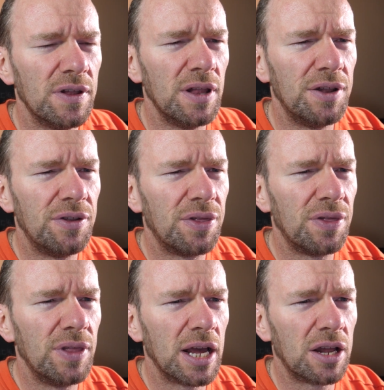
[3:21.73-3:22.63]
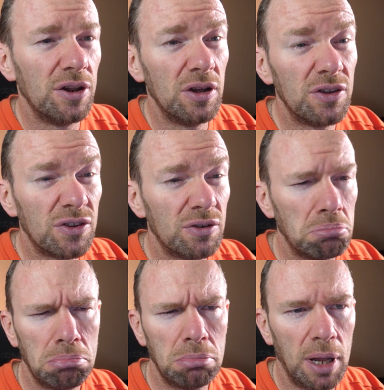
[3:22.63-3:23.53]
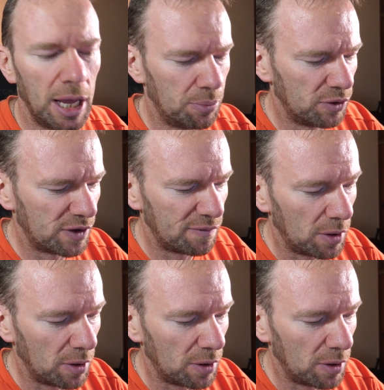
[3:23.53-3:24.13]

and the thickness. 8.7,